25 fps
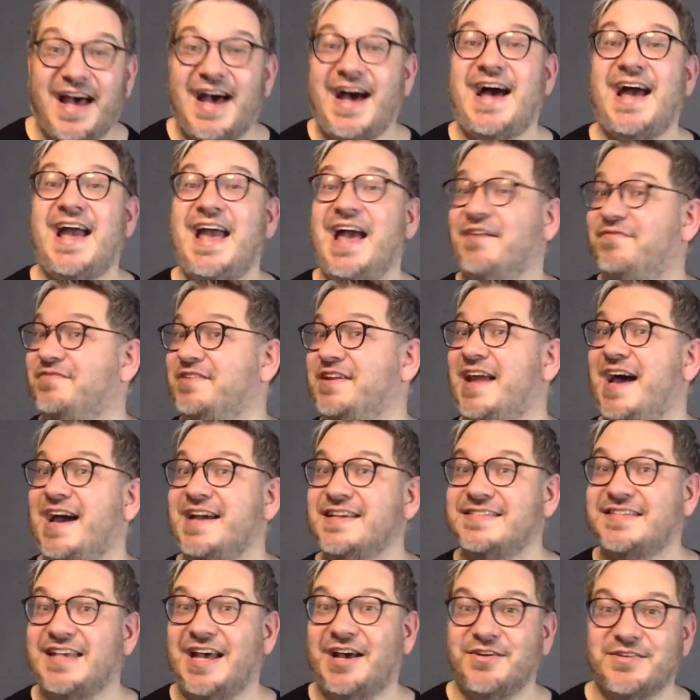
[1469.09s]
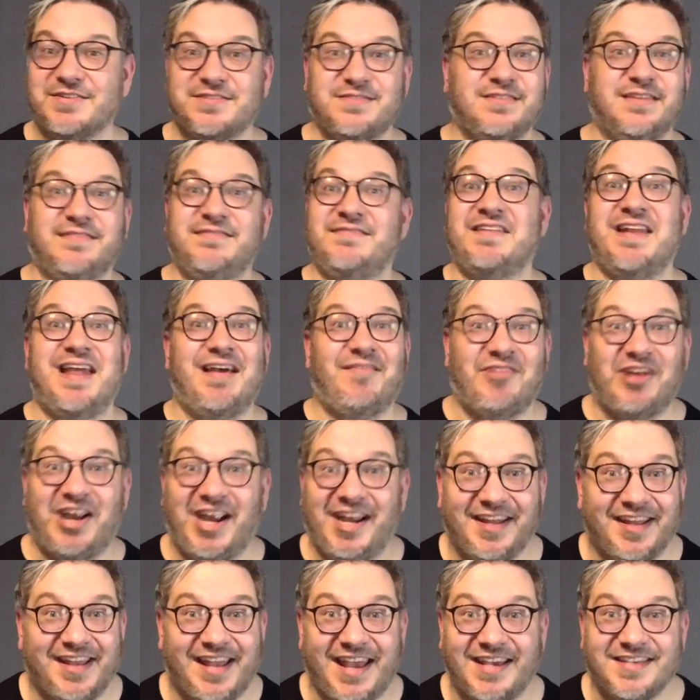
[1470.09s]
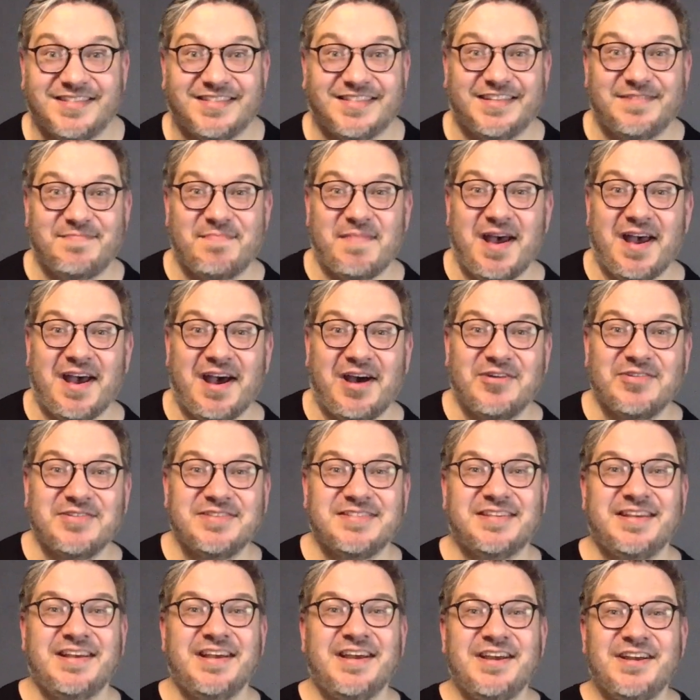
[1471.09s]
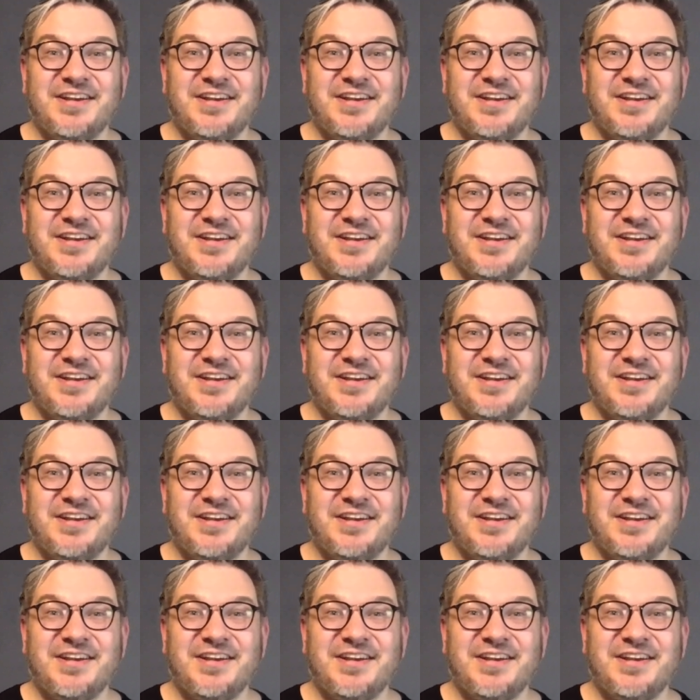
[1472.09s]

I have a nice house. Never had a guest in my house.